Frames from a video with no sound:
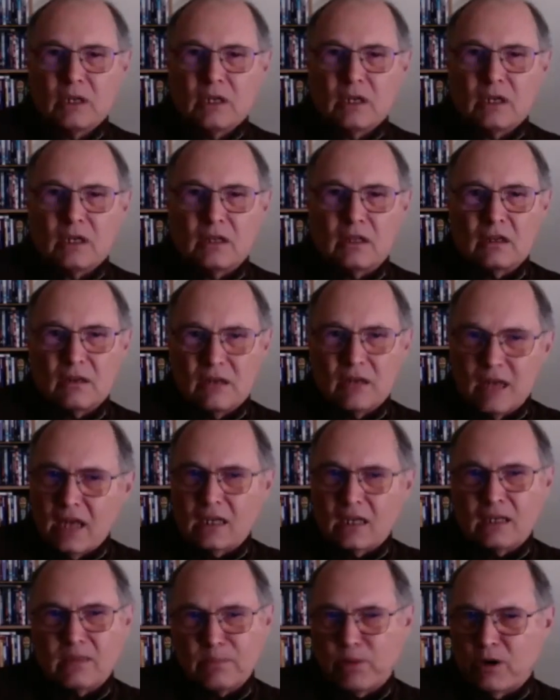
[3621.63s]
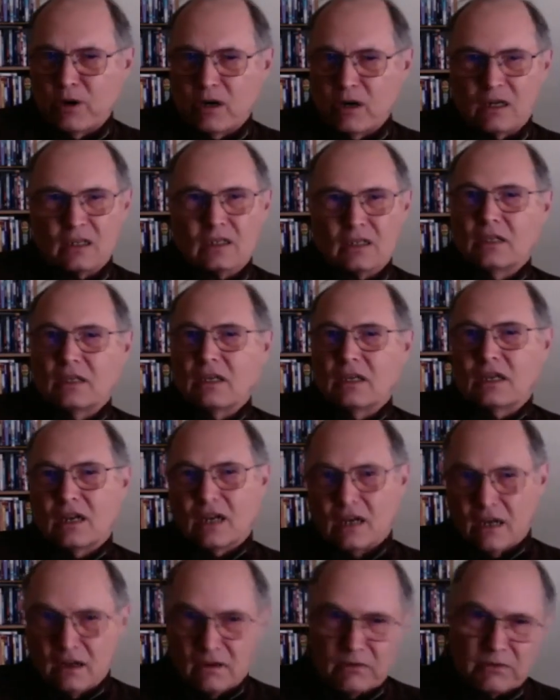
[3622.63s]
They're not a part
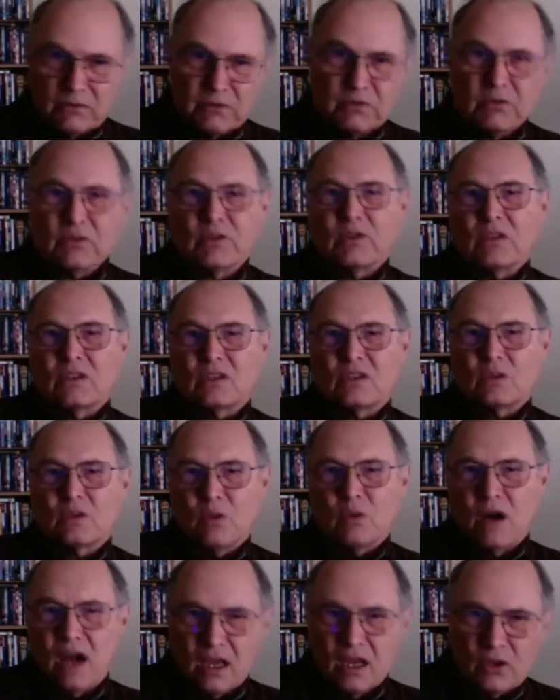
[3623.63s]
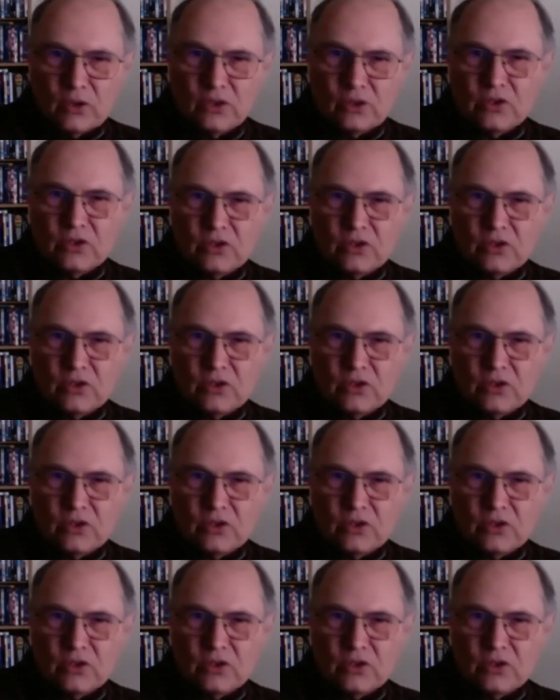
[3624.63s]
of this wild,